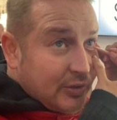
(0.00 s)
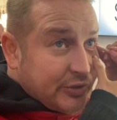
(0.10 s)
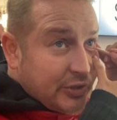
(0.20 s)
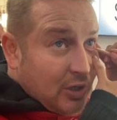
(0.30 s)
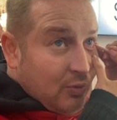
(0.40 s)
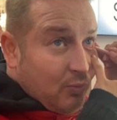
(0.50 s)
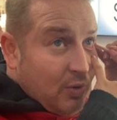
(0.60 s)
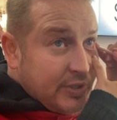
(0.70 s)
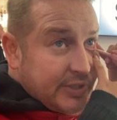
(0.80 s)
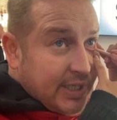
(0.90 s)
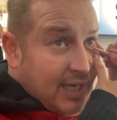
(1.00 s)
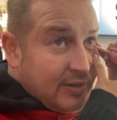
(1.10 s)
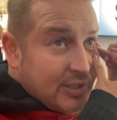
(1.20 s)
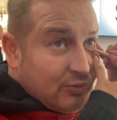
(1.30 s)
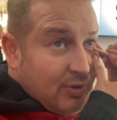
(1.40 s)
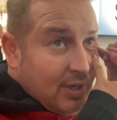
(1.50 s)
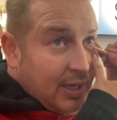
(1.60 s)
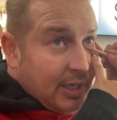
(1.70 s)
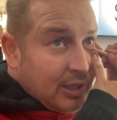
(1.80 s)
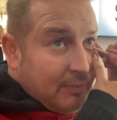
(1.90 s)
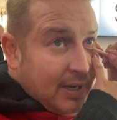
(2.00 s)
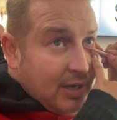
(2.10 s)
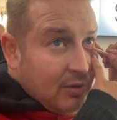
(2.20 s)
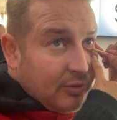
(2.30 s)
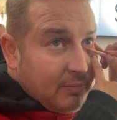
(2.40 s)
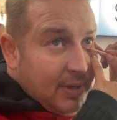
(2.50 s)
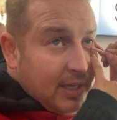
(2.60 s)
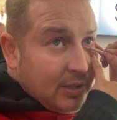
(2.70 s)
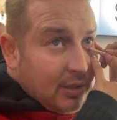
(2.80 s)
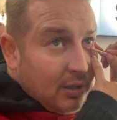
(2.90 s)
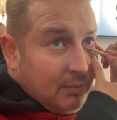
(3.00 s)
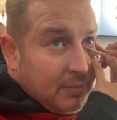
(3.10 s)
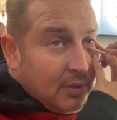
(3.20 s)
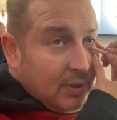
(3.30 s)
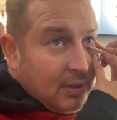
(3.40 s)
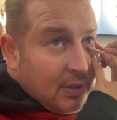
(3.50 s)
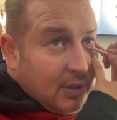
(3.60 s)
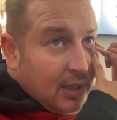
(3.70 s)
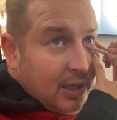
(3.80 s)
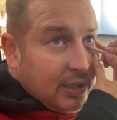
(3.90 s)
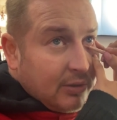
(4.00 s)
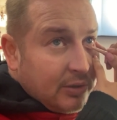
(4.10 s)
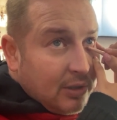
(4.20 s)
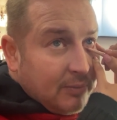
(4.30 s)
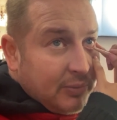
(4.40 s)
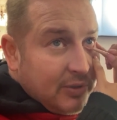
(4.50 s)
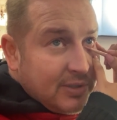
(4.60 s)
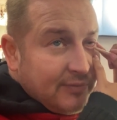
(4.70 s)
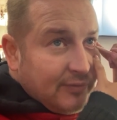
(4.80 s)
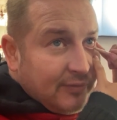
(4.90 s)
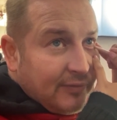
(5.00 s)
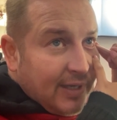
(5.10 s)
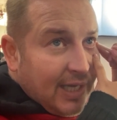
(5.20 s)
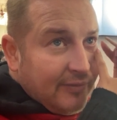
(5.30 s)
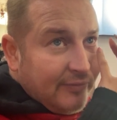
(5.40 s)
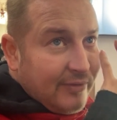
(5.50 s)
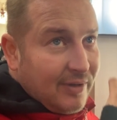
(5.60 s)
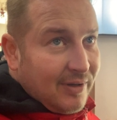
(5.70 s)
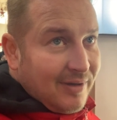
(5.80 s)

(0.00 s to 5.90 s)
So once I get this right, I'm gonna buy all the makeup and I'm gonna look beautiful forever.